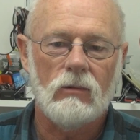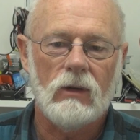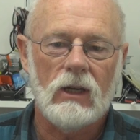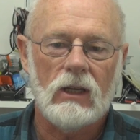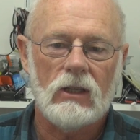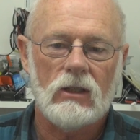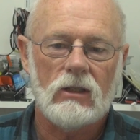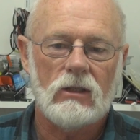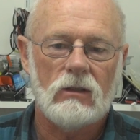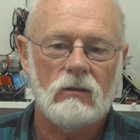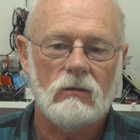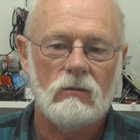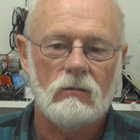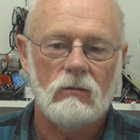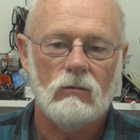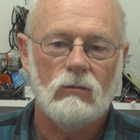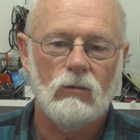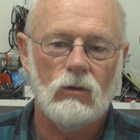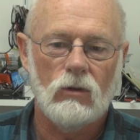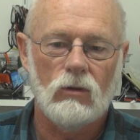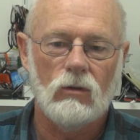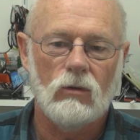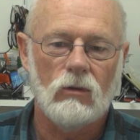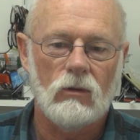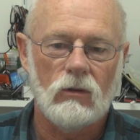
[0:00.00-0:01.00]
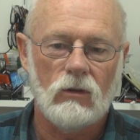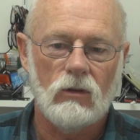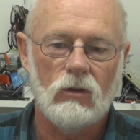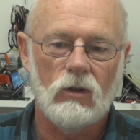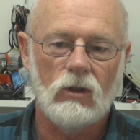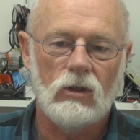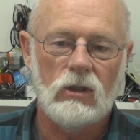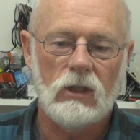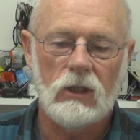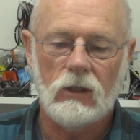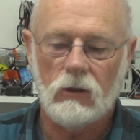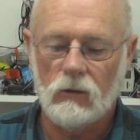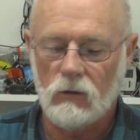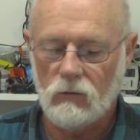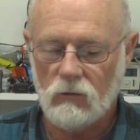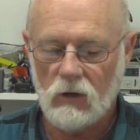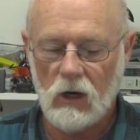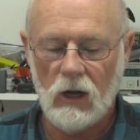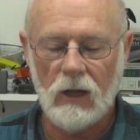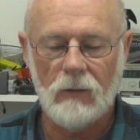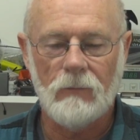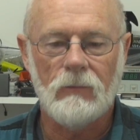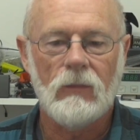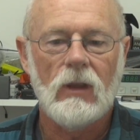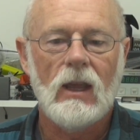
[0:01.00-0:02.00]
US, ooh, good deal.
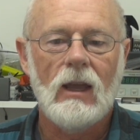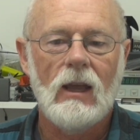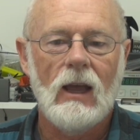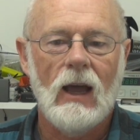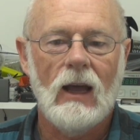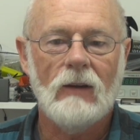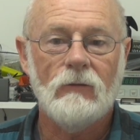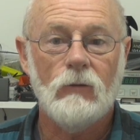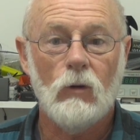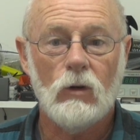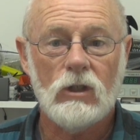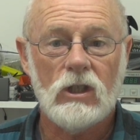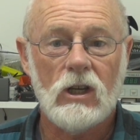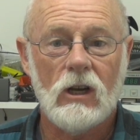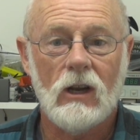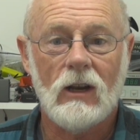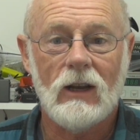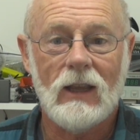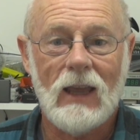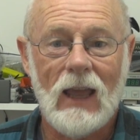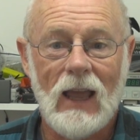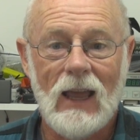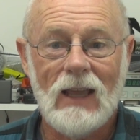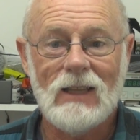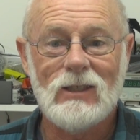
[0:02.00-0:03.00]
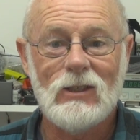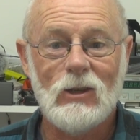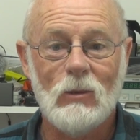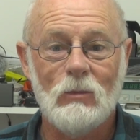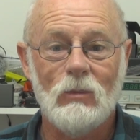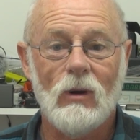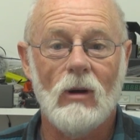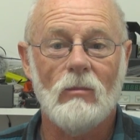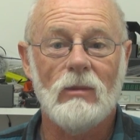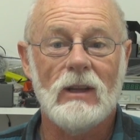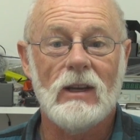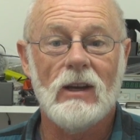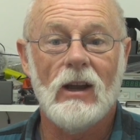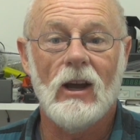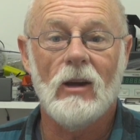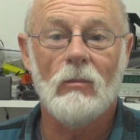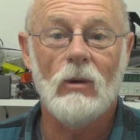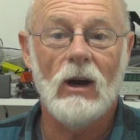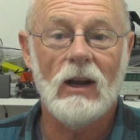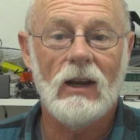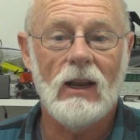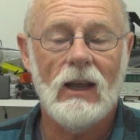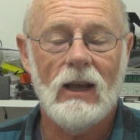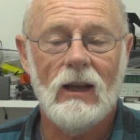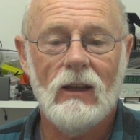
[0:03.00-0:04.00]
Right. Unfortunately, as you probably know
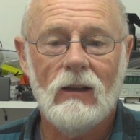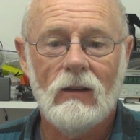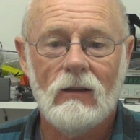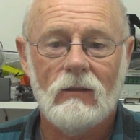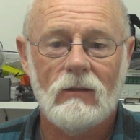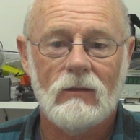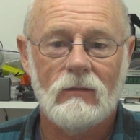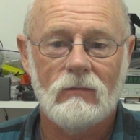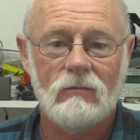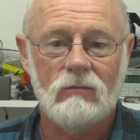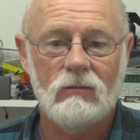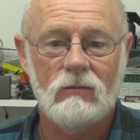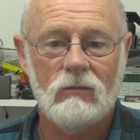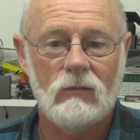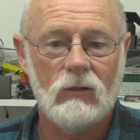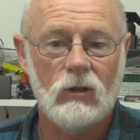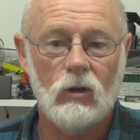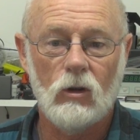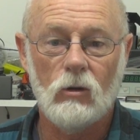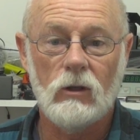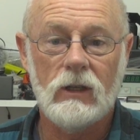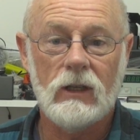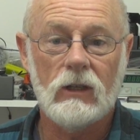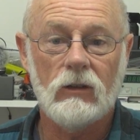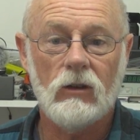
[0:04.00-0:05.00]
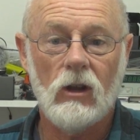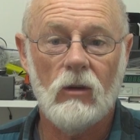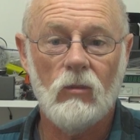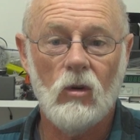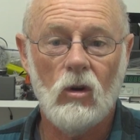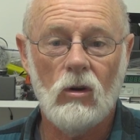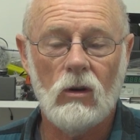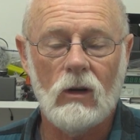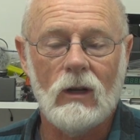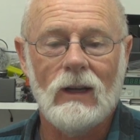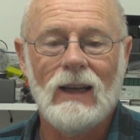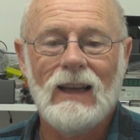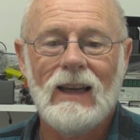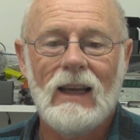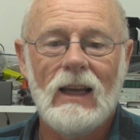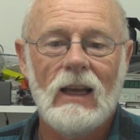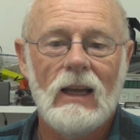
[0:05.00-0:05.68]
by now, good deal no more.